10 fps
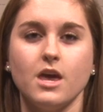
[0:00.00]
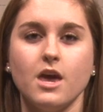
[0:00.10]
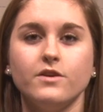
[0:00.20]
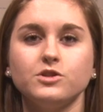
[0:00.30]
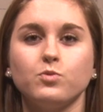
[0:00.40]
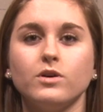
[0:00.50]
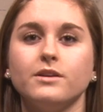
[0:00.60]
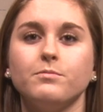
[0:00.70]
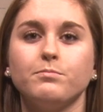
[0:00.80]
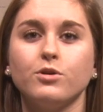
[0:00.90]
This
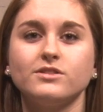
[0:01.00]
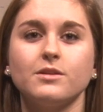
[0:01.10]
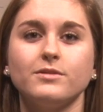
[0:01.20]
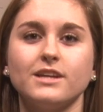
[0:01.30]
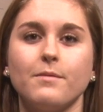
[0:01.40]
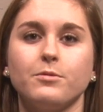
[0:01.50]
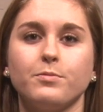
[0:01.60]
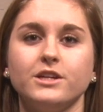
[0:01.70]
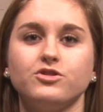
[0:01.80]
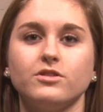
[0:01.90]
win puts them atop the
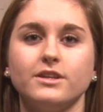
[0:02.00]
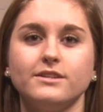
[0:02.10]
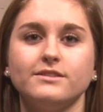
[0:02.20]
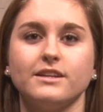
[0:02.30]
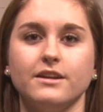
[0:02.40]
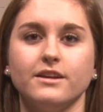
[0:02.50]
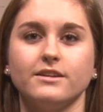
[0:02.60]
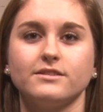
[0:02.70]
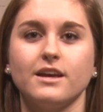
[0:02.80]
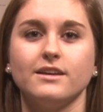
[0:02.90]
Patriot League
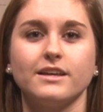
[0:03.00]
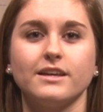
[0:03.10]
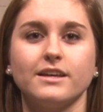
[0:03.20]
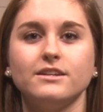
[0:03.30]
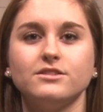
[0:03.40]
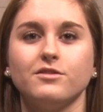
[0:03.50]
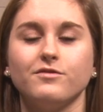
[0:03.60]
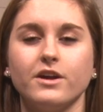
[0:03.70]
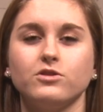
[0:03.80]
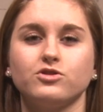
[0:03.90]
standings as they head into the
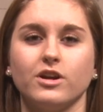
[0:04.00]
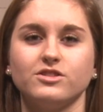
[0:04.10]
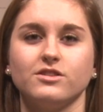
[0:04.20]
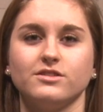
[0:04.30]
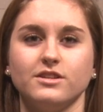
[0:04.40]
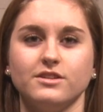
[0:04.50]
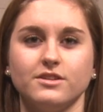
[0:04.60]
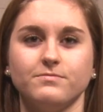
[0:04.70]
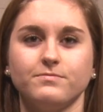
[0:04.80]
final stretch of the season.